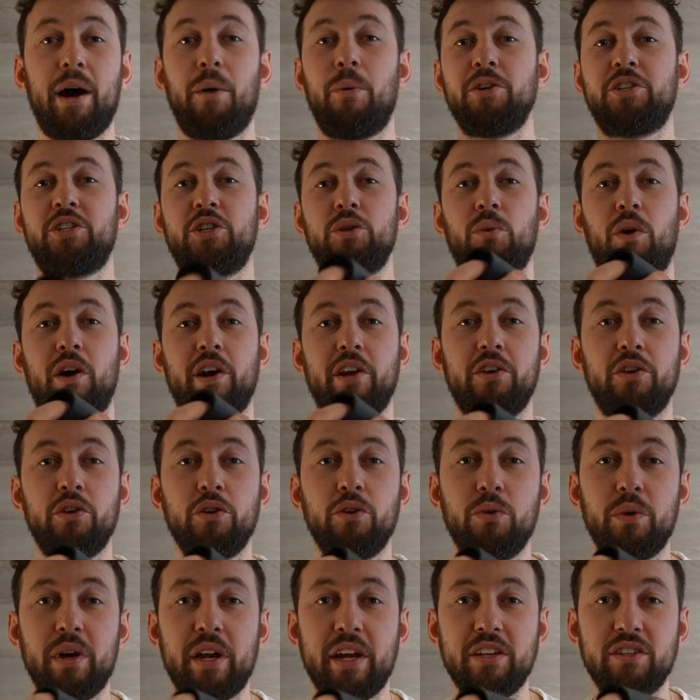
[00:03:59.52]
Now what you wanna
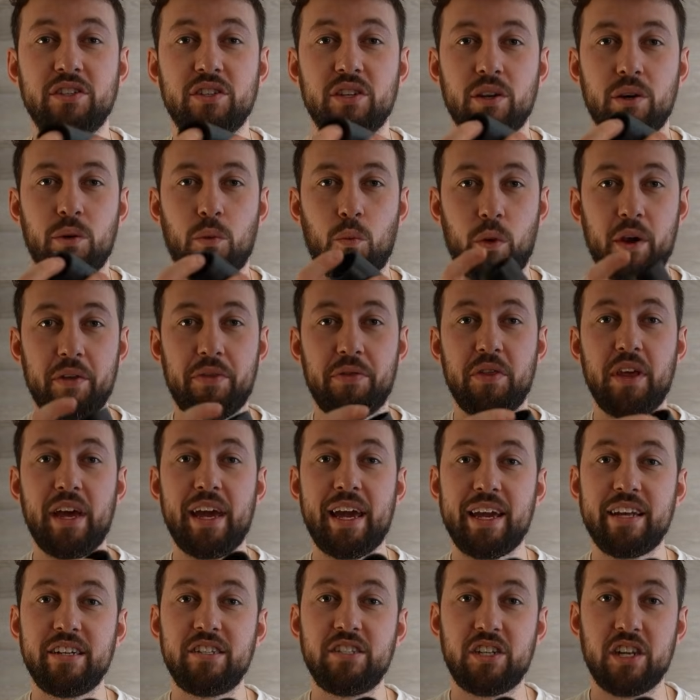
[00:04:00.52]
do is with the
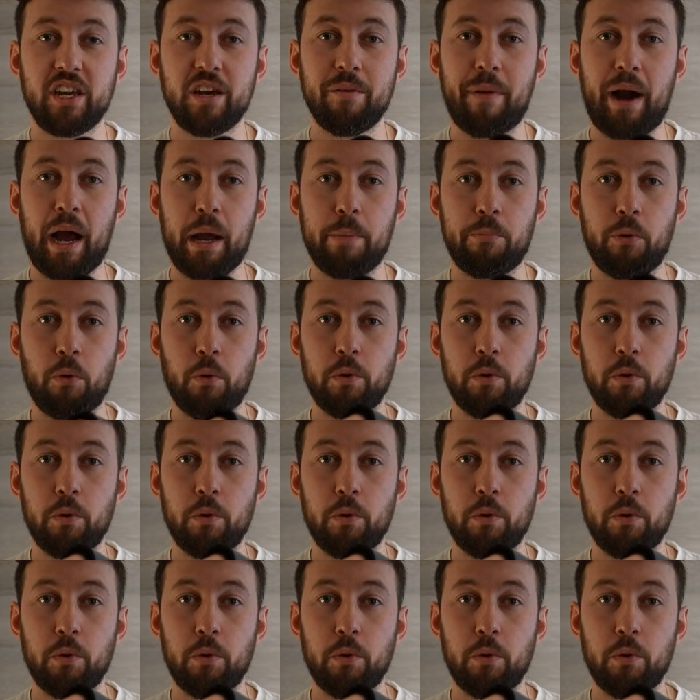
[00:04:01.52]
HDMI